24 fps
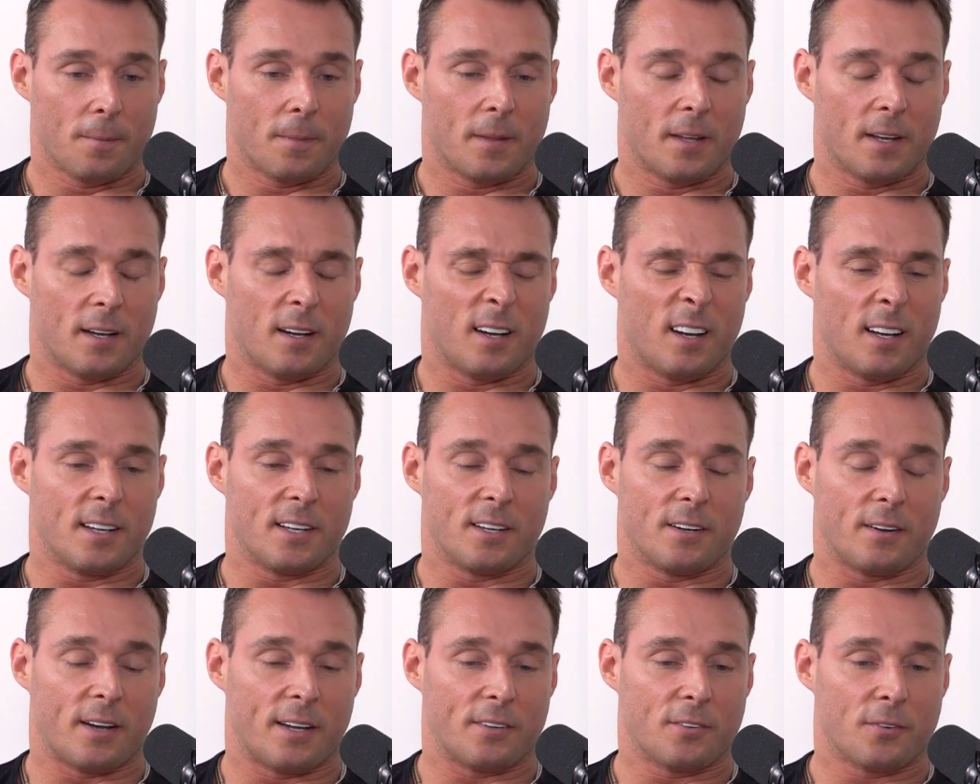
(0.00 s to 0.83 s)

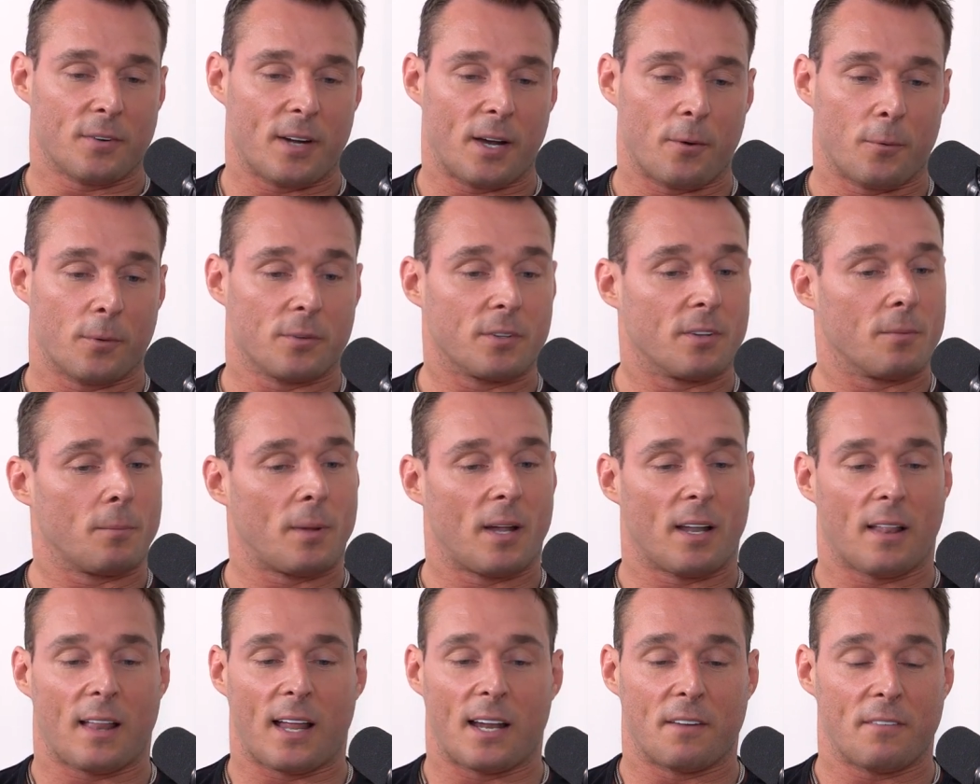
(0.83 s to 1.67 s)
You know, I worked with
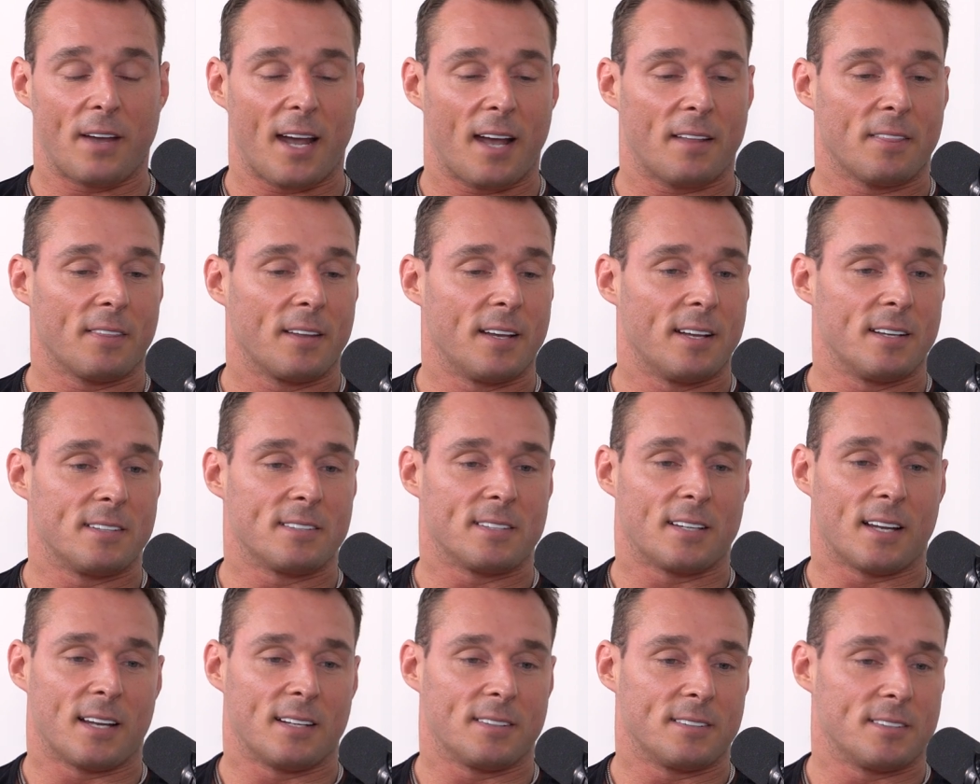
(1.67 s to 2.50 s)
a lot of
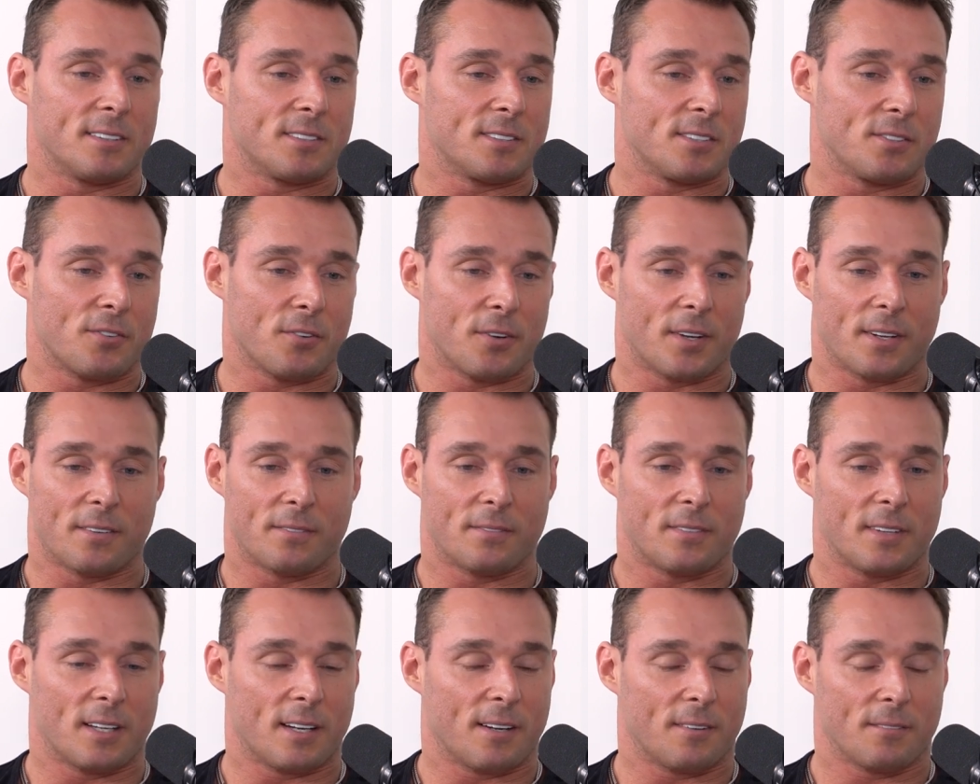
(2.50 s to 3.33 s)
athletes and I used to
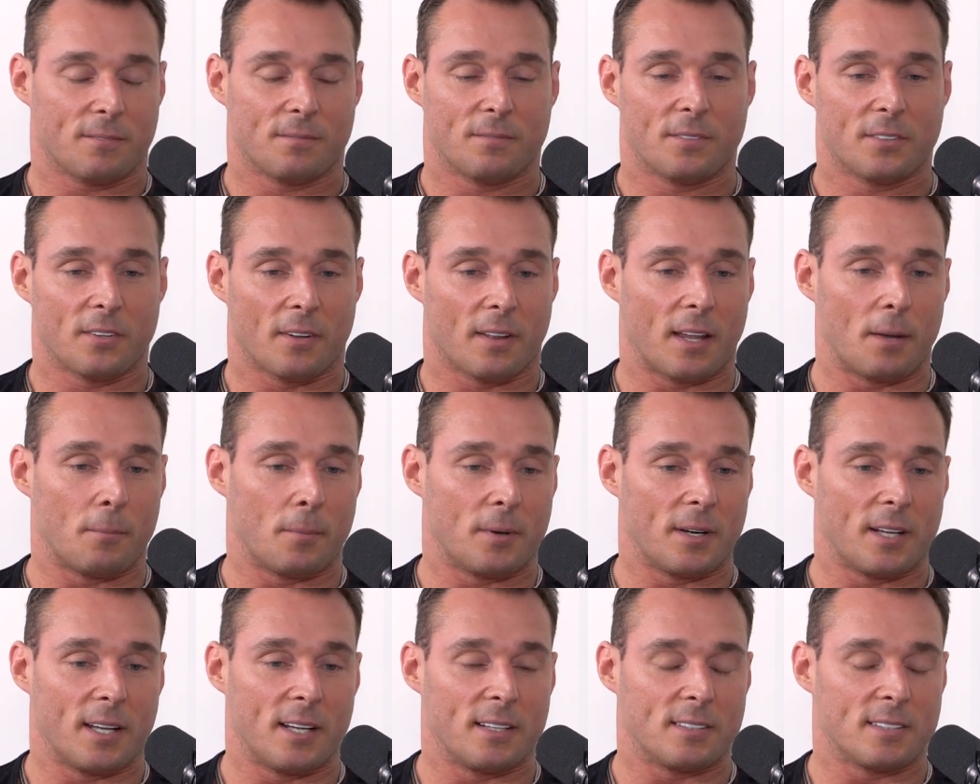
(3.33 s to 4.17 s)
train, you know,
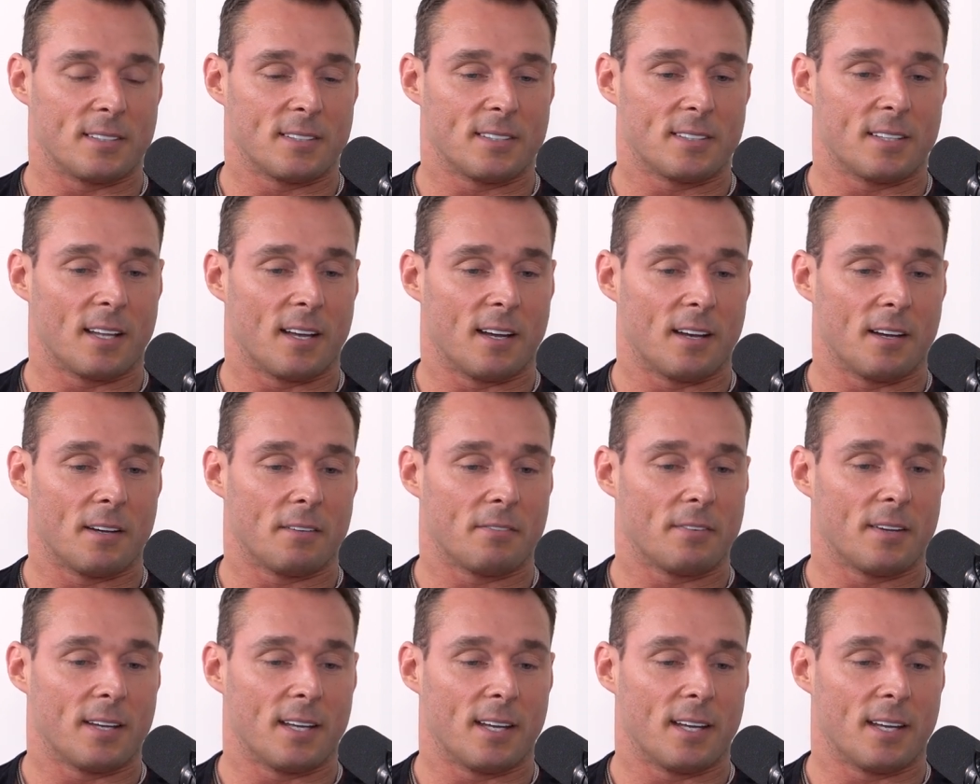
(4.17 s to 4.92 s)
celebrities and stuff.